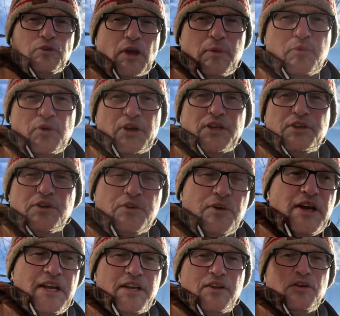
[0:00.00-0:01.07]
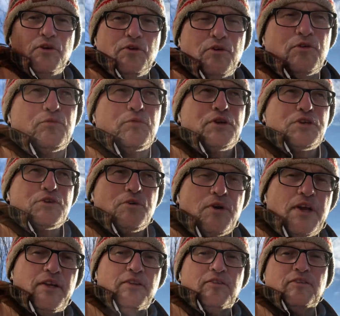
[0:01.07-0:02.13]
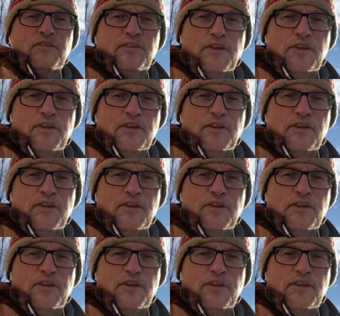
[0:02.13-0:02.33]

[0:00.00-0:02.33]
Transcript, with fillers: I bring you great news. Rejoice.